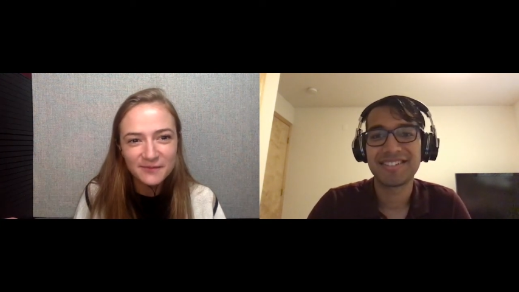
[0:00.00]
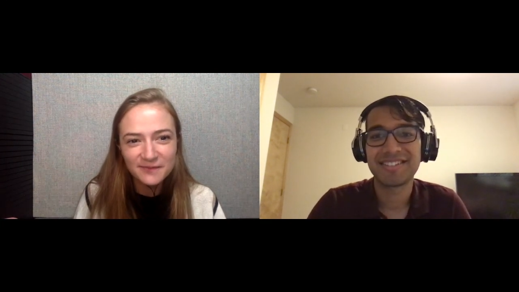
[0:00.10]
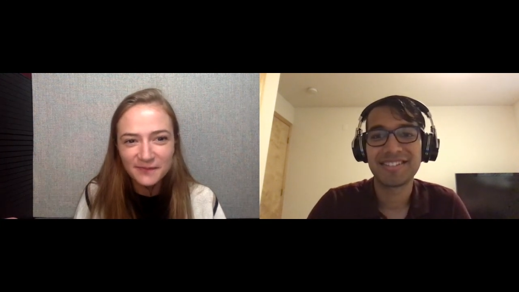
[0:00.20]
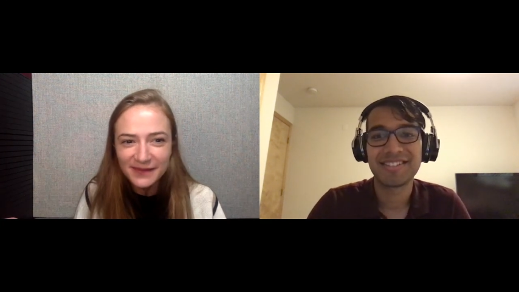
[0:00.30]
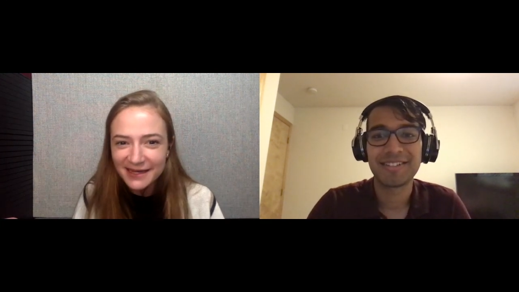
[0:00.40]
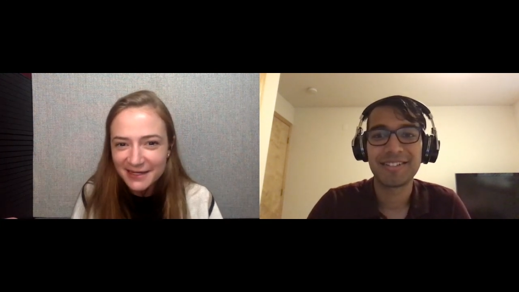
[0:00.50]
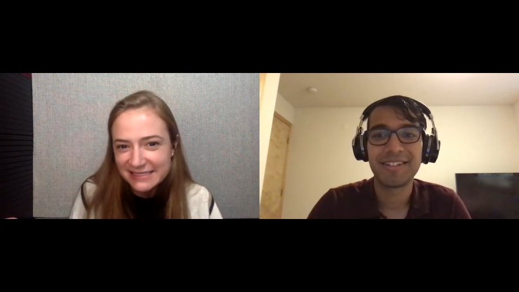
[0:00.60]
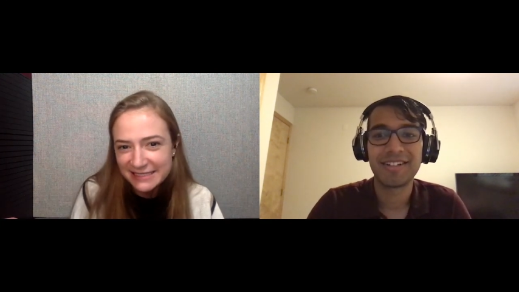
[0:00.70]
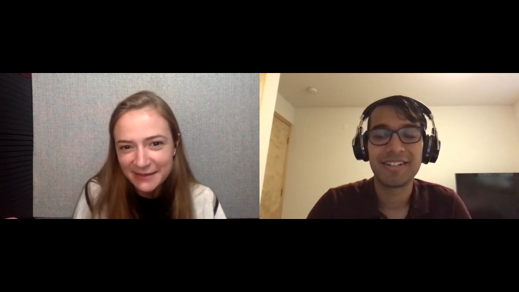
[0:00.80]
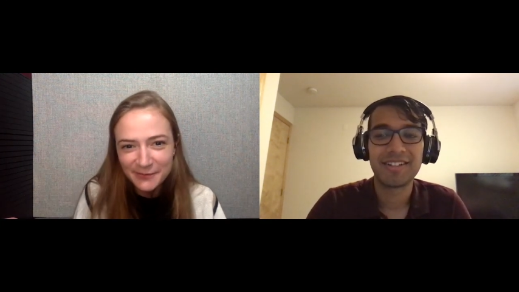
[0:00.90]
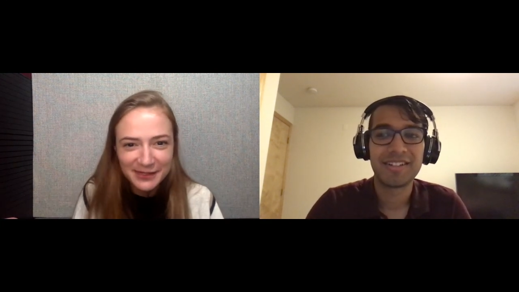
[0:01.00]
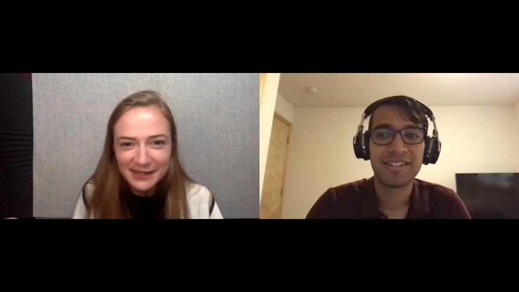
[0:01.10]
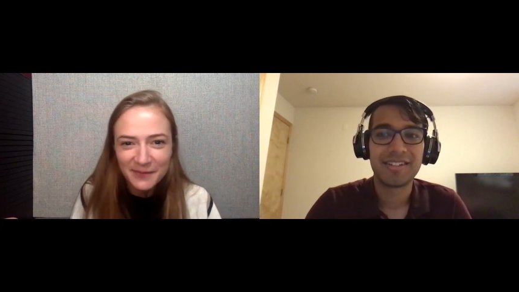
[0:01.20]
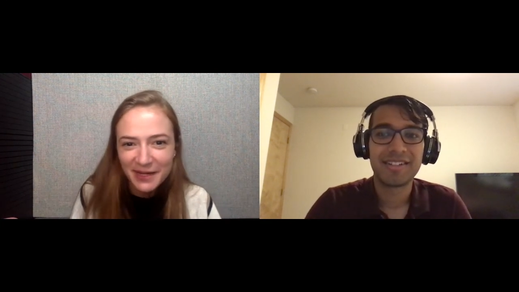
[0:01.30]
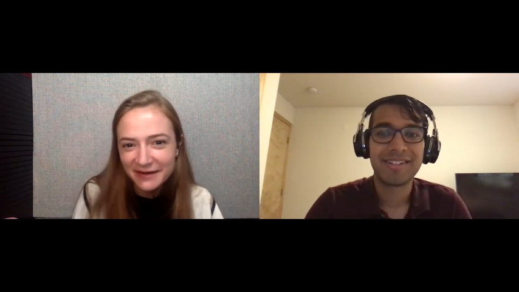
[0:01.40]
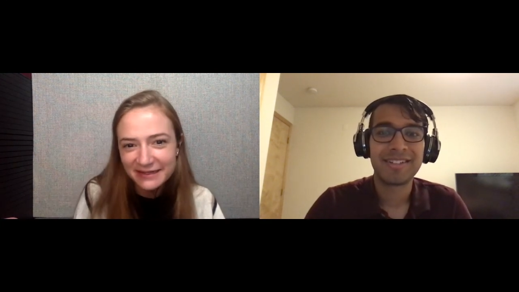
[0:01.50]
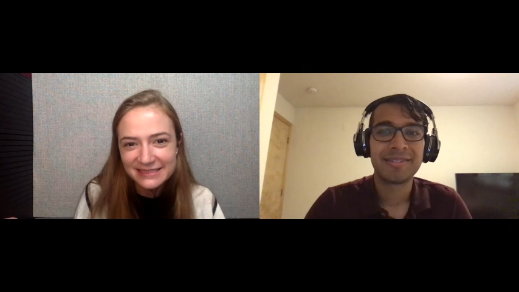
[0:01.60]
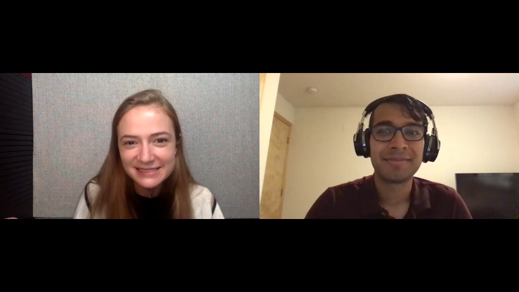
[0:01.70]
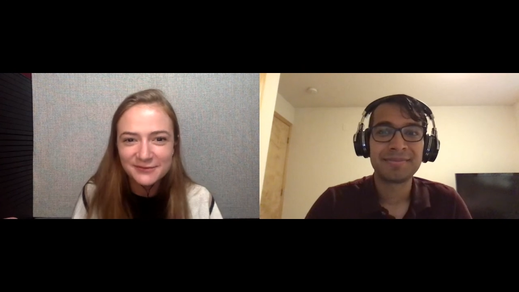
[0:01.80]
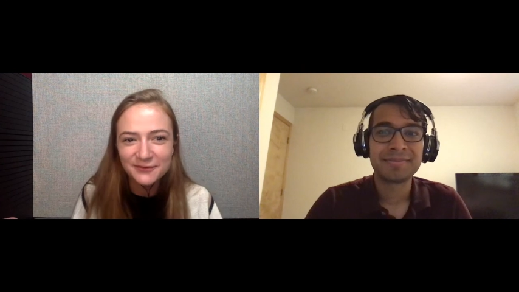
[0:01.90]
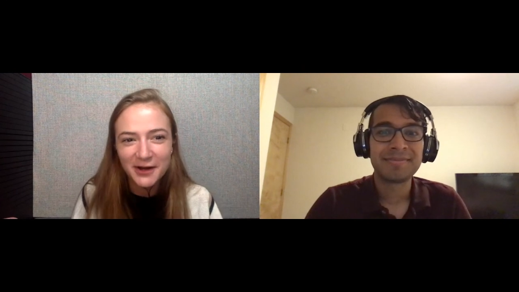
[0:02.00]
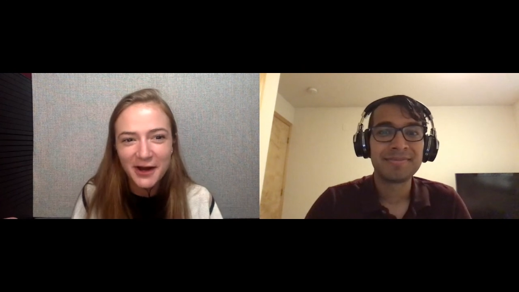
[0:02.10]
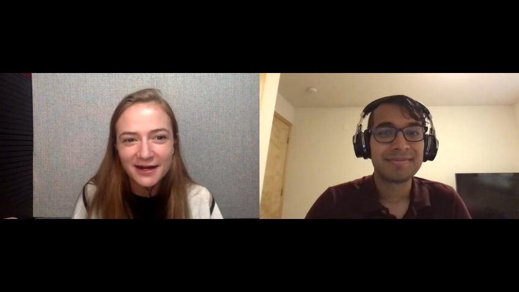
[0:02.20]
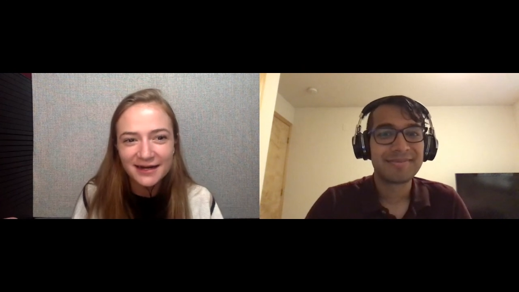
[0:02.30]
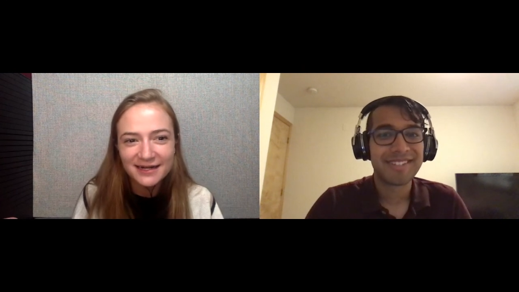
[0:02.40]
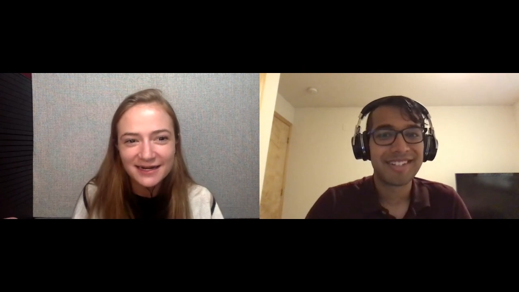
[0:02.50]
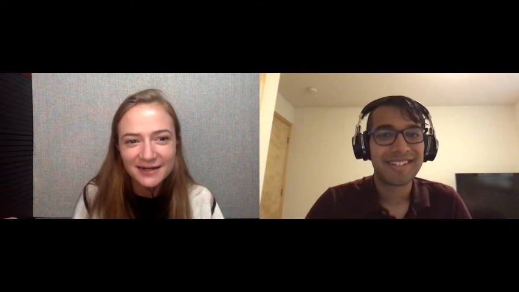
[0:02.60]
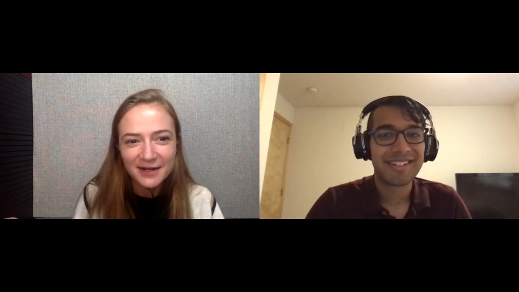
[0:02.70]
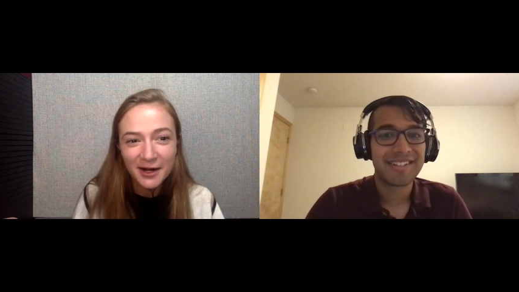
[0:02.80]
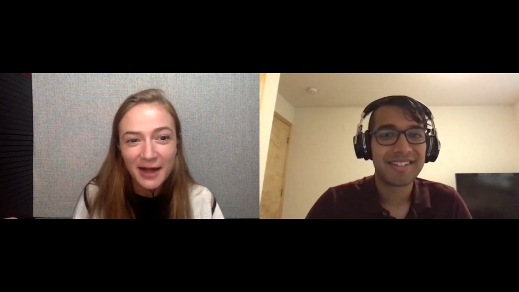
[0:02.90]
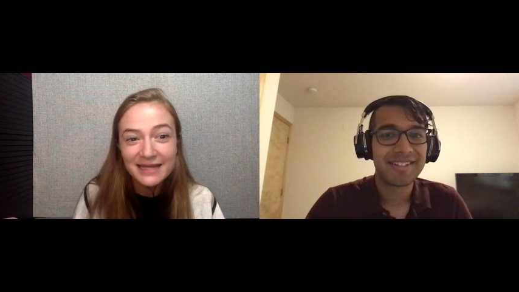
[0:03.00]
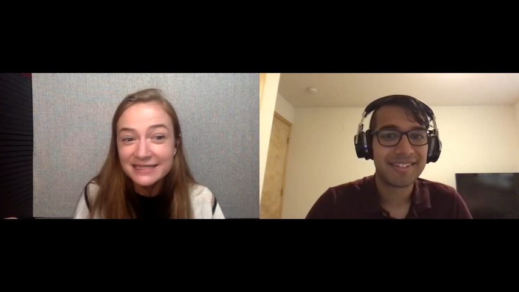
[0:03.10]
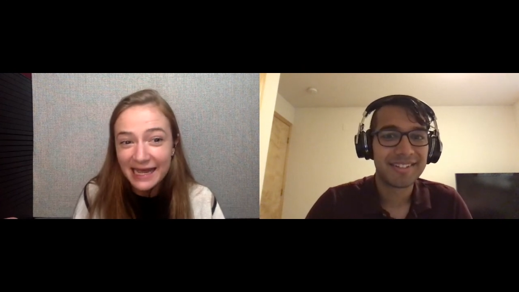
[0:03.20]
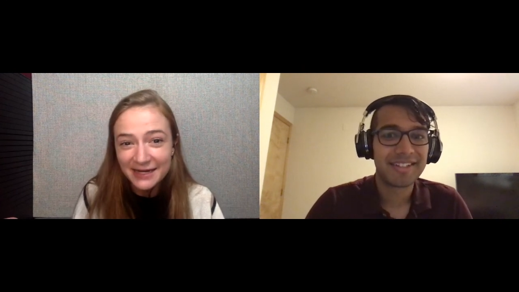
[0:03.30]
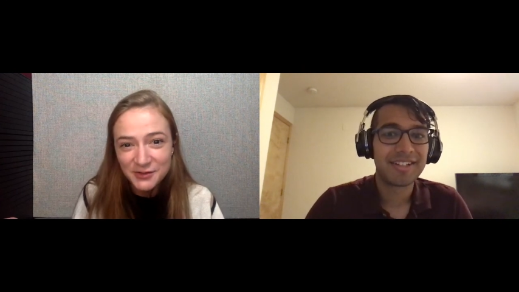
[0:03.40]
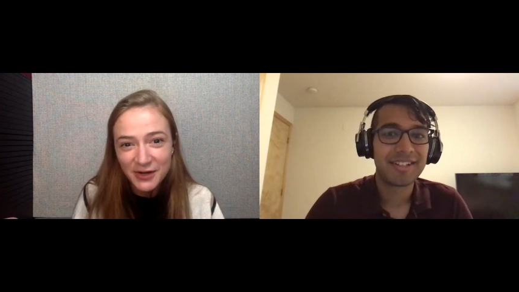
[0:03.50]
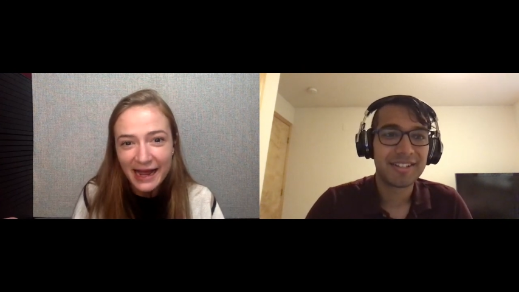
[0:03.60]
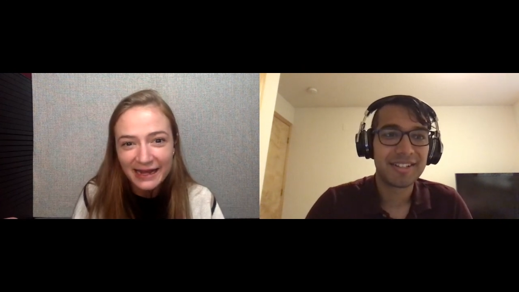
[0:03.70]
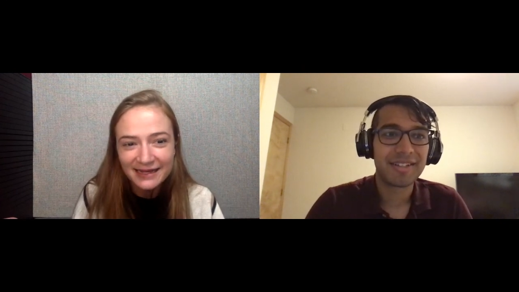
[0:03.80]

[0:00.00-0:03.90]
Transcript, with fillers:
Speaker 1: being a celebrity appearance for our our ed tech track.